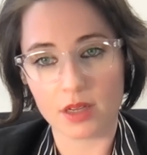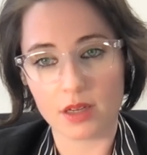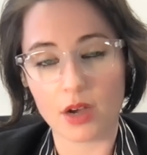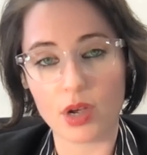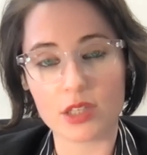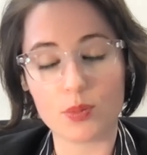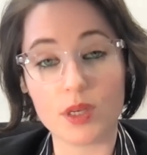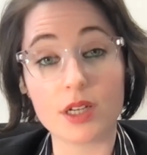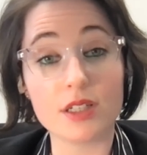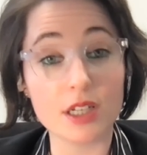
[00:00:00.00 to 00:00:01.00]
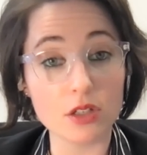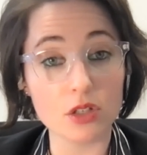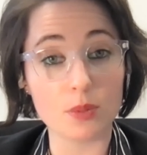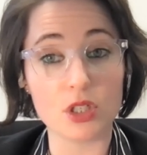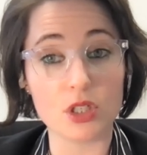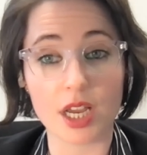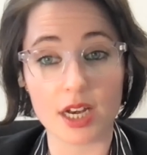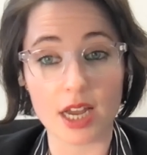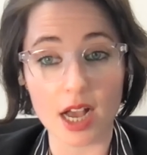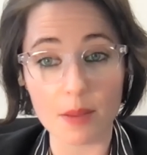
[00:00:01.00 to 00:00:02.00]
Now, as we continue to be
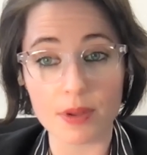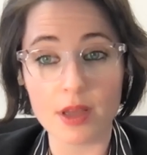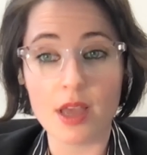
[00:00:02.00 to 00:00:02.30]
shaken up